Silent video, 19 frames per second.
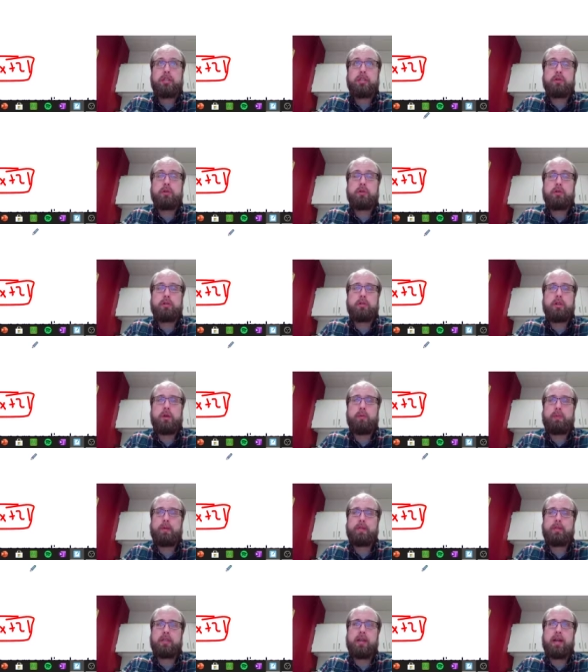use your slope
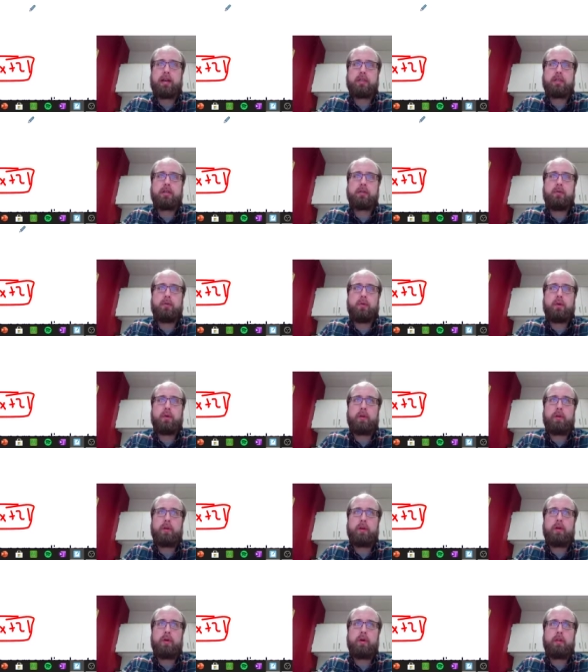as the x and the,
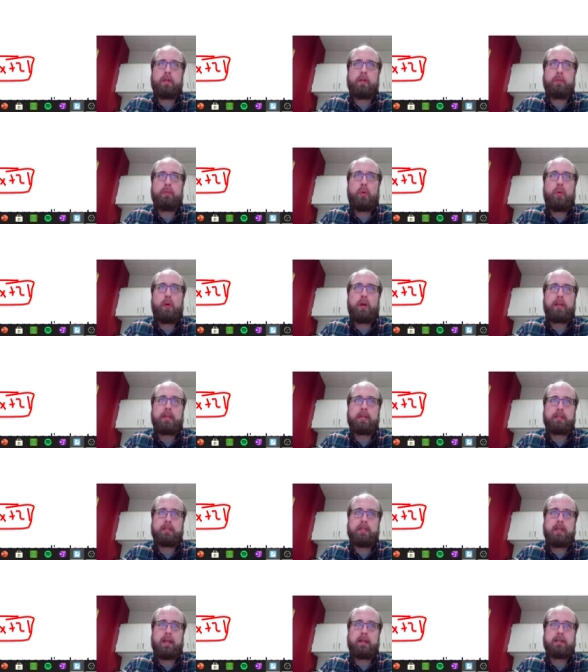or the point
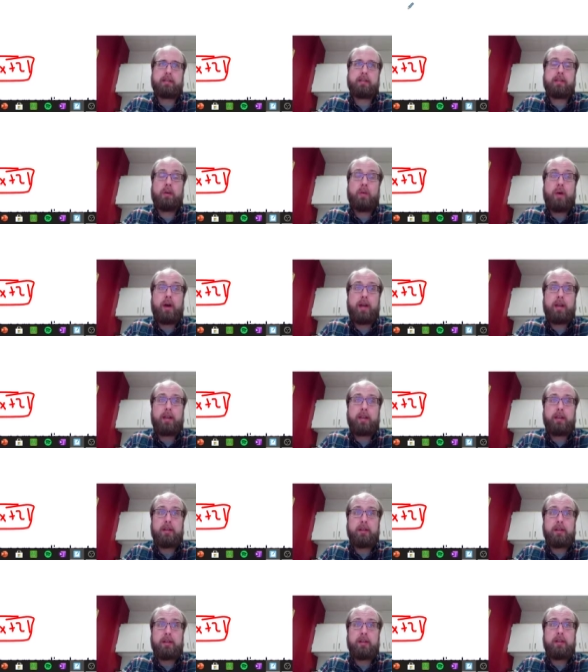as the x and the y
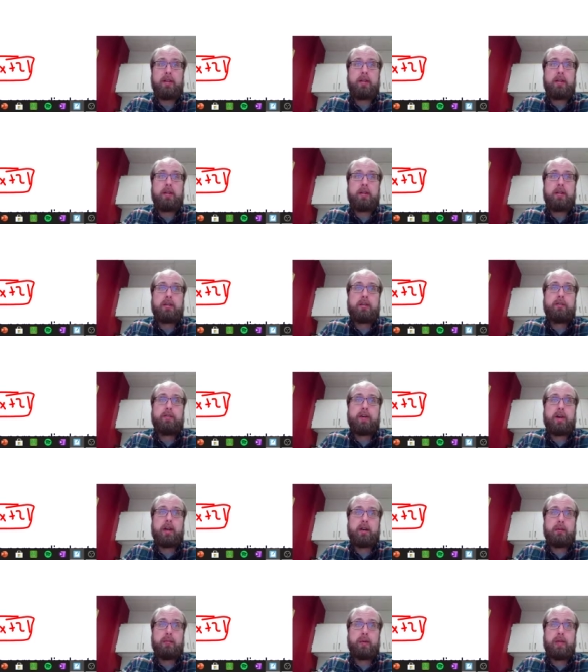to
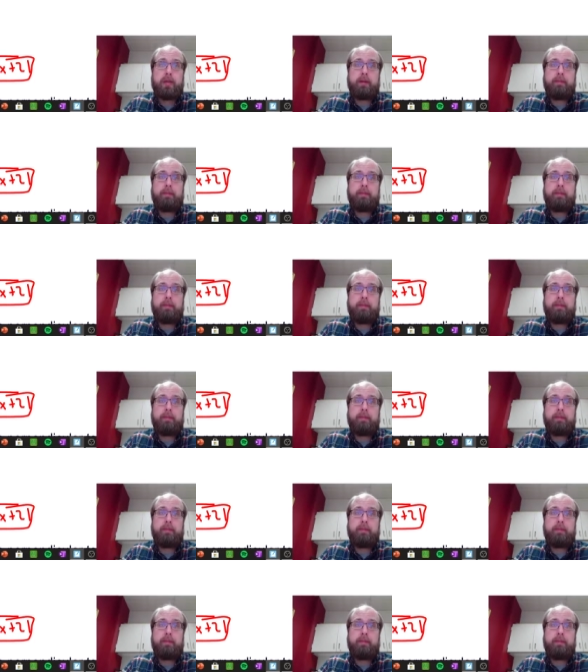find b.